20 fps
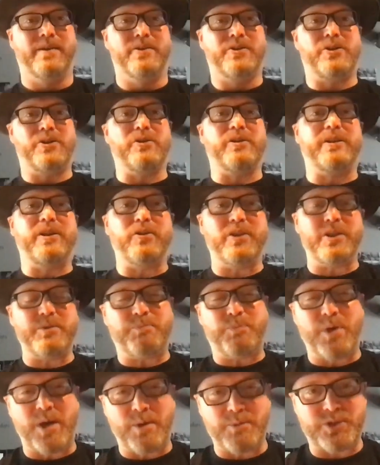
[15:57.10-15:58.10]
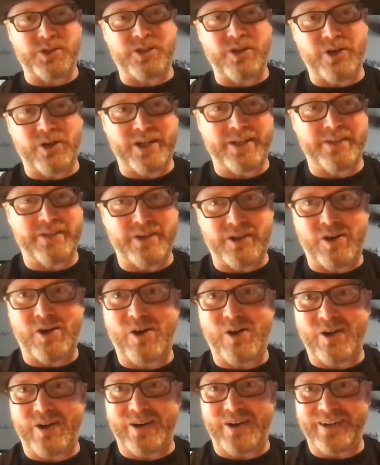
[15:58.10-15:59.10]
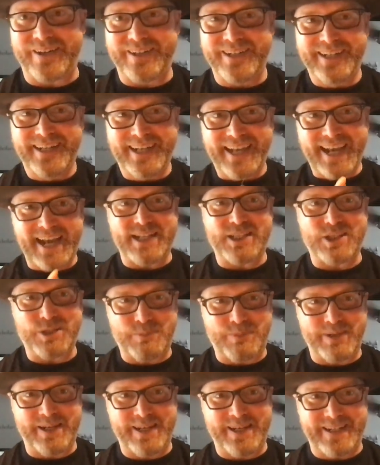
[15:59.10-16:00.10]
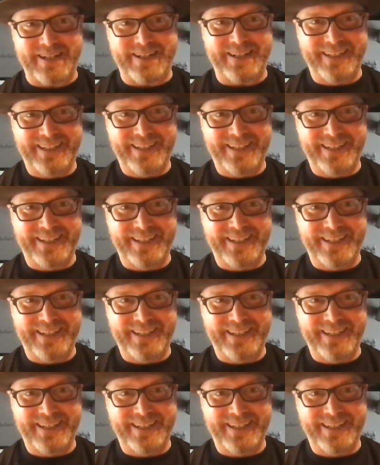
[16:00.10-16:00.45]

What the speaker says: You're literally bump starting the car at speed.